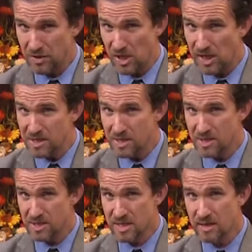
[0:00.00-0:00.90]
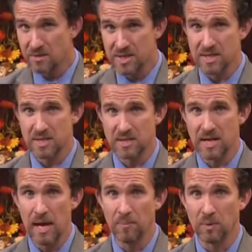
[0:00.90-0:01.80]
jesus tells his
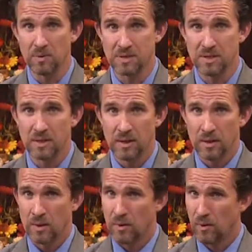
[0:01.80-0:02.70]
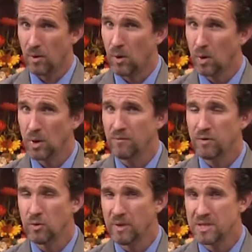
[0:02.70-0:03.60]
disciples all of
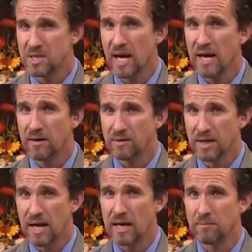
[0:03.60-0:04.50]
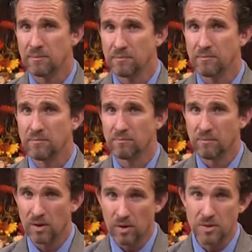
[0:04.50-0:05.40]
you will be scattered tonight
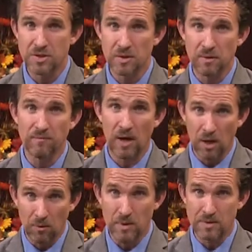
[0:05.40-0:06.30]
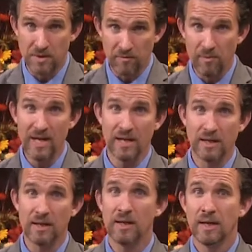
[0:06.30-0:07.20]
because you're followers of
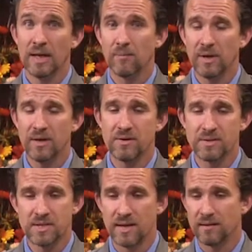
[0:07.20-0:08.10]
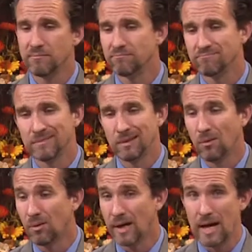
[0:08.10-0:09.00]
me and Peter said,
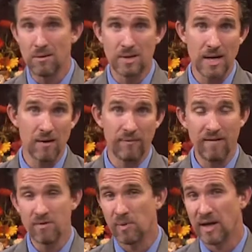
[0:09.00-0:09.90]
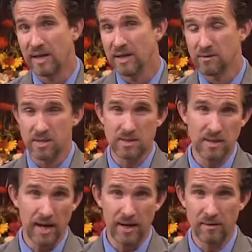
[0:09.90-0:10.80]
Lord, I don't care if everybody else is
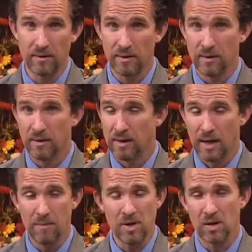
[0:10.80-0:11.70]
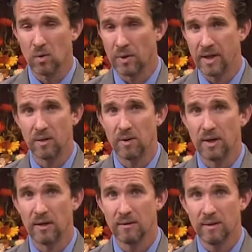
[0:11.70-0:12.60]
scattered. I'm not going
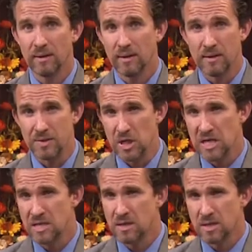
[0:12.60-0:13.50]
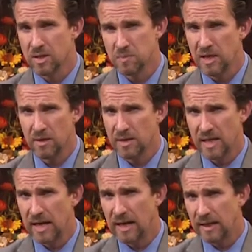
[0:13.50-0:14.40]
anywhere. And Jesus looks Peter in
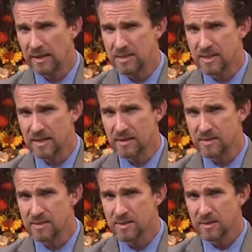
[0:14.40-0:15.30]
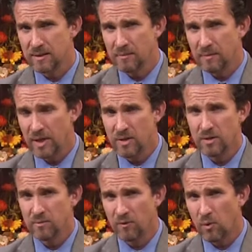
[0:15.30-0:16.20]
the eye and he says,
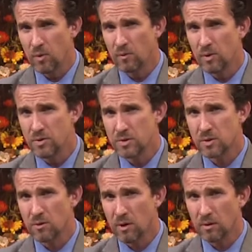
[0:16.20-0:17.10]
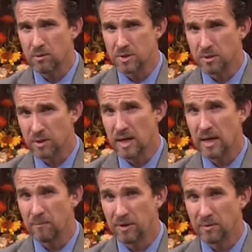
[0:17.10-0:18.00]
Peter, before the rooster crows, you'll
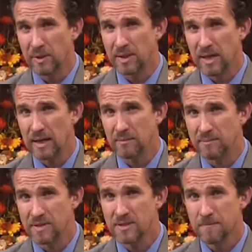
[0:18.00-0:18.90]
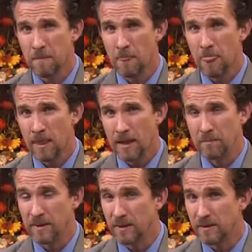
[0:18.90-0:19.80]
deny me three times.
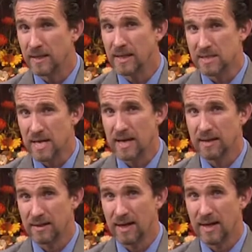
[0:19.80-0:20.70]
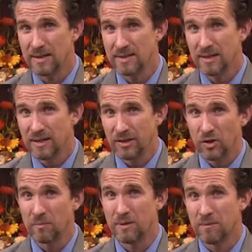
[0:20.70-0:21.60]
And Peter did exactly that.
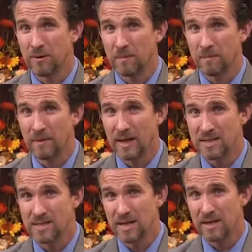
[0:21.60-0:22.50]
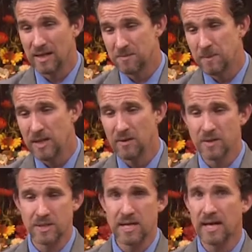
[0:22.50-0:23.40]
You remember they said, as Peter
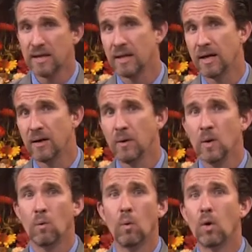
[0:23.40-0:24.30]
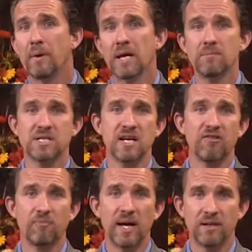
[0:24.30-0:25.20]
is standing there warming
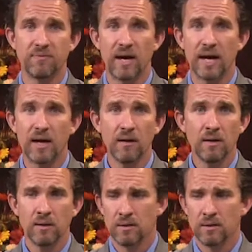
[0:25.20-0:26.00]
himself by the fire,